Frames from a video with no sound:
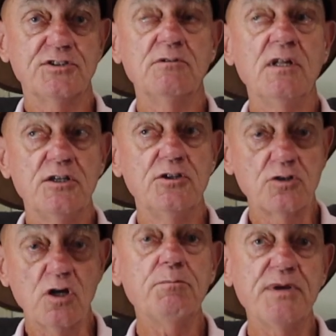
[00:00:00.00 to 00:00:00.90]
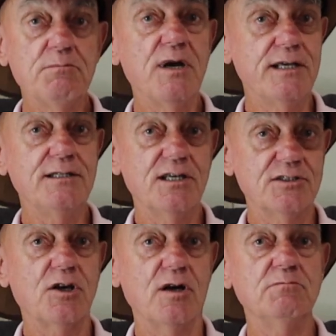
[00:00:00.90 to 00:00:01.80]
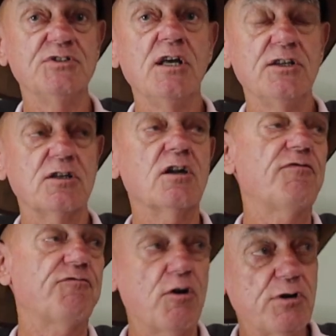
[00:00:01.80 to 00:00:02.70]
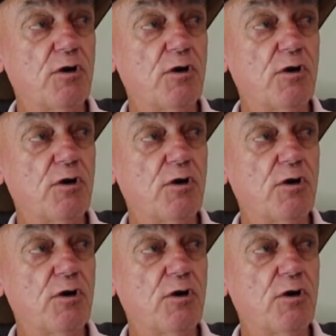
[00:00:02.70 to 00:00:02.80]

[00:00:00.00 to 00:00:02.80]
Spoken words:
So you've got to be mean at times. You've got to throw